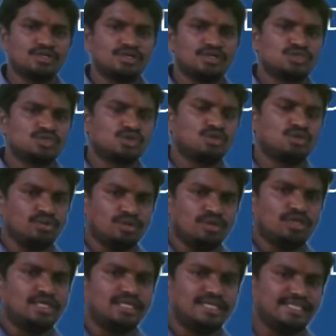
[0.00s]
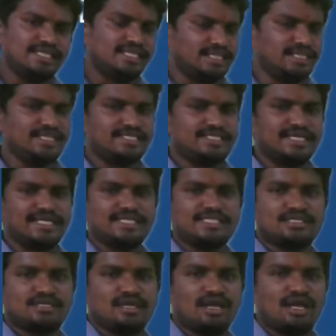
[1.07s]
So, in this
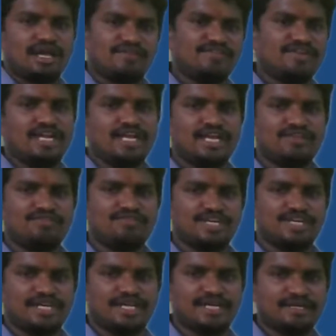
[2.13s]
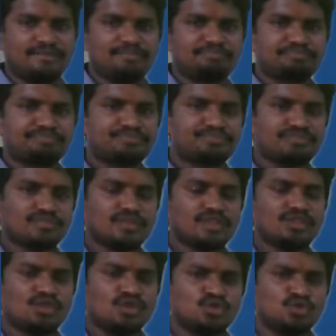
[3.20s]
sense, every layer we take,
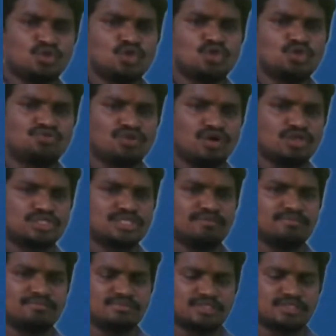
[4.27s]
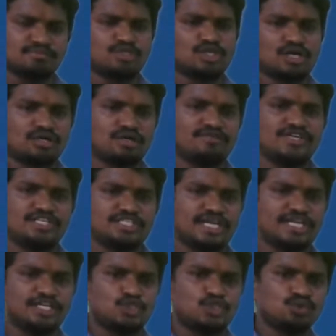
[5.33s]
those should follow some sort of
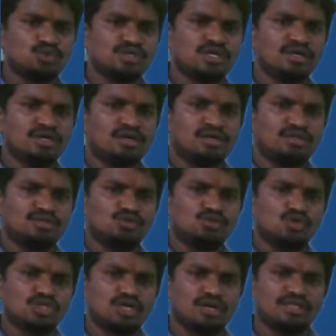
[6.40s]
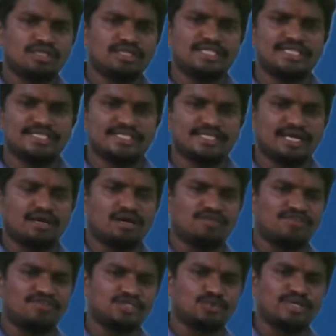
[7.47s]
design issues. Those are these.
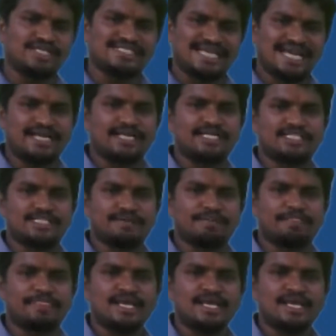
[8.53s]
First one is addressing.